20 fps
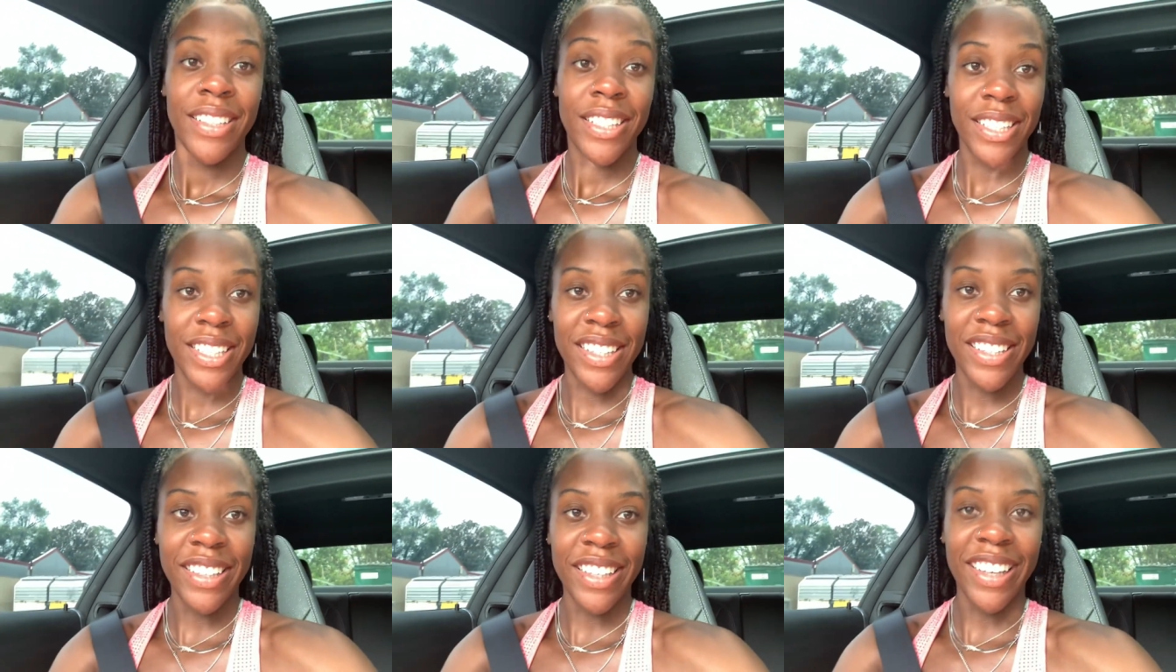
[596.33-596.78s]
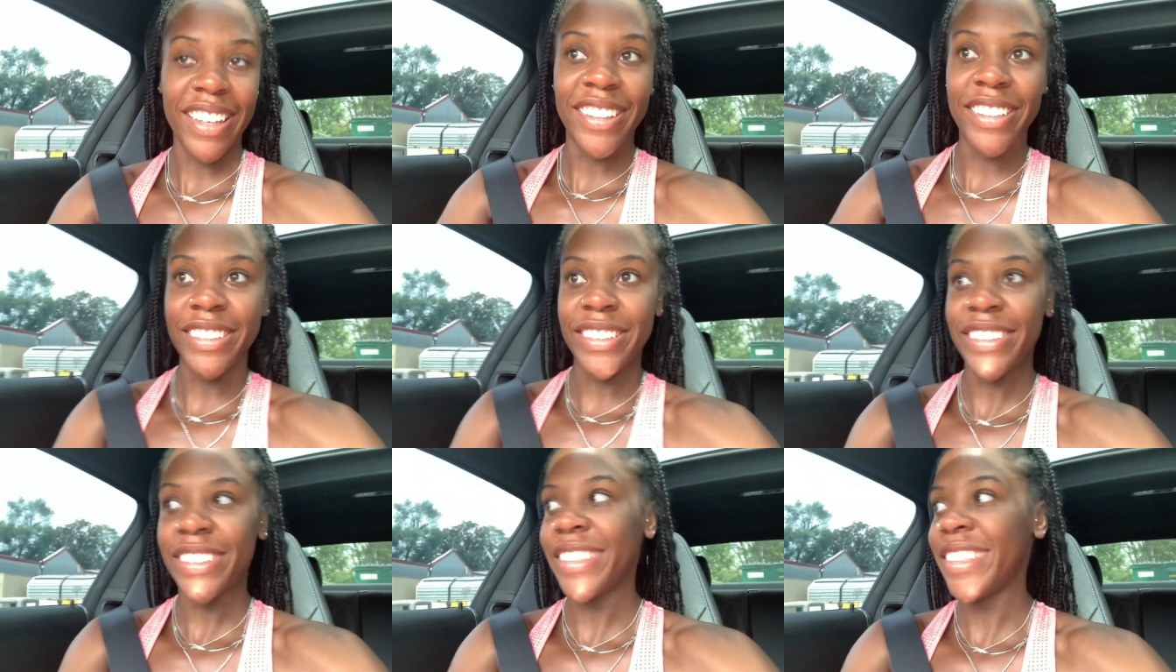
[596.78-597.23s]
She's looking
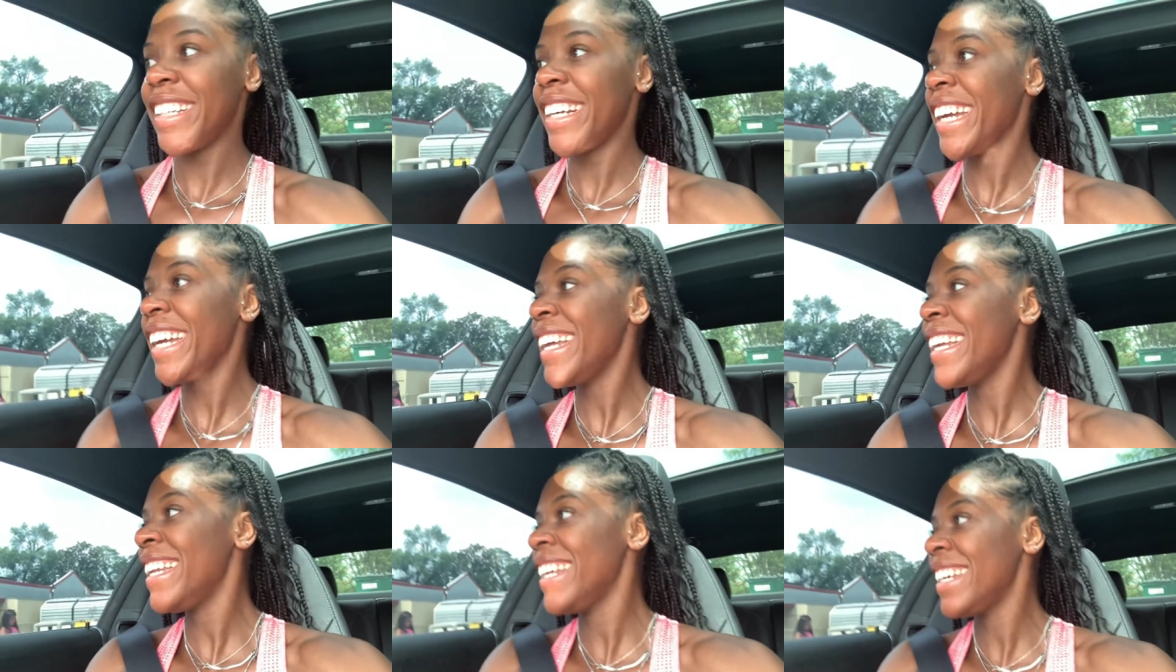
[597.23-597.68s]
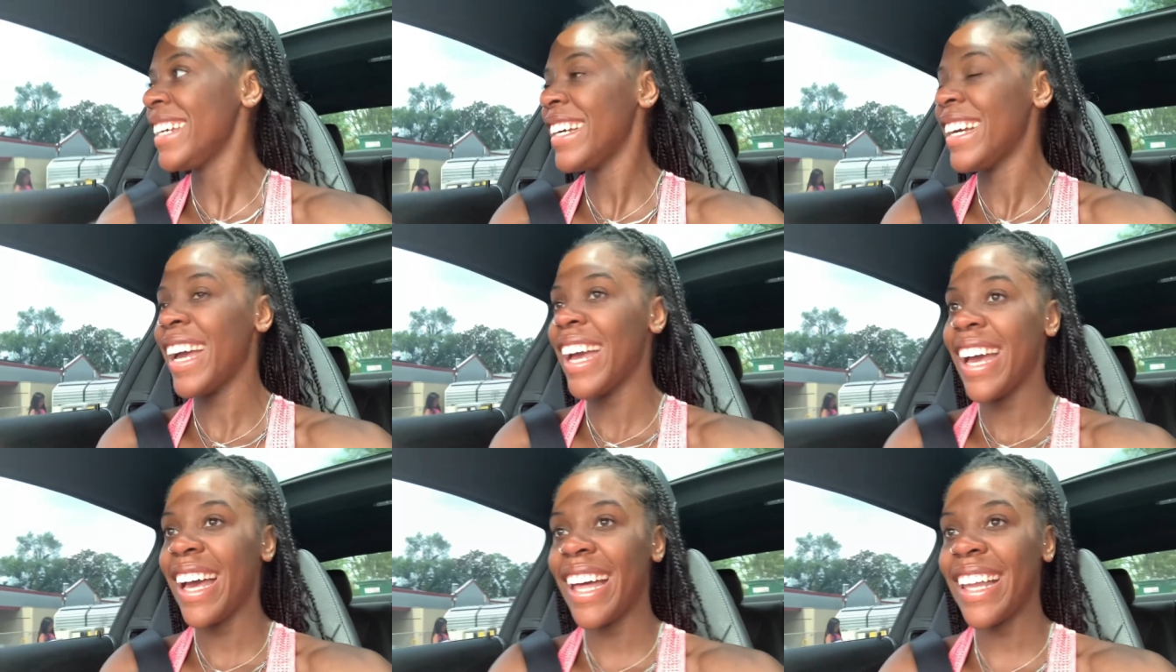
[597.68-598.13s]
good.
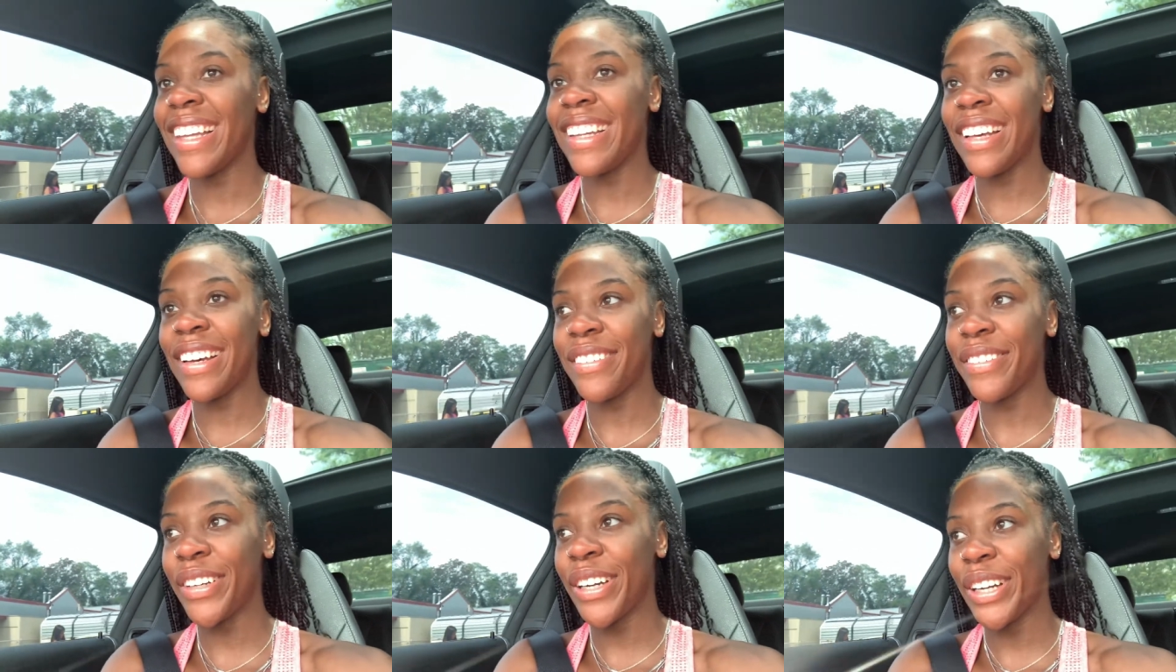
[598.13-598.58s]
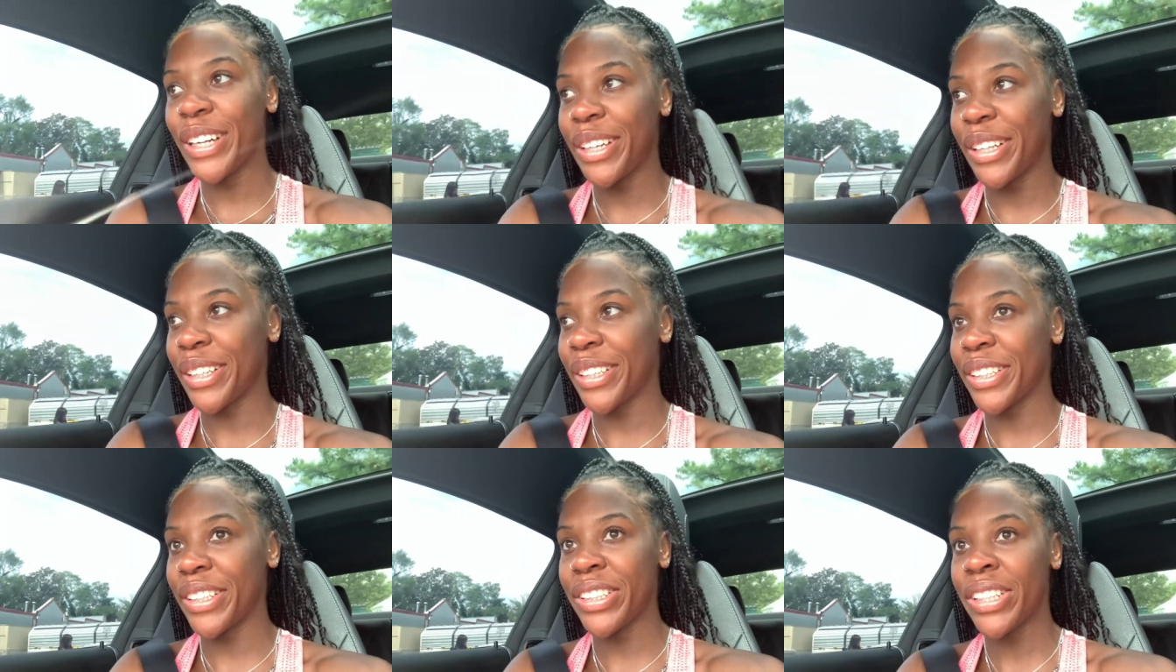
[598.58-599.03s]
I love
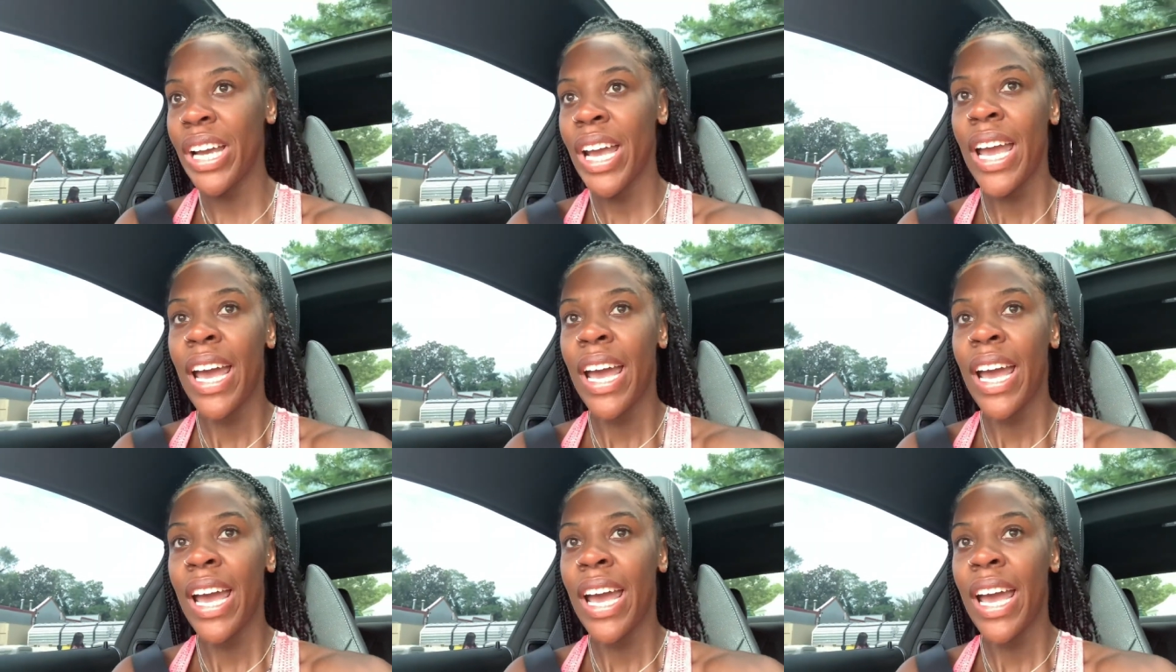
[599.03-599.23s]
her.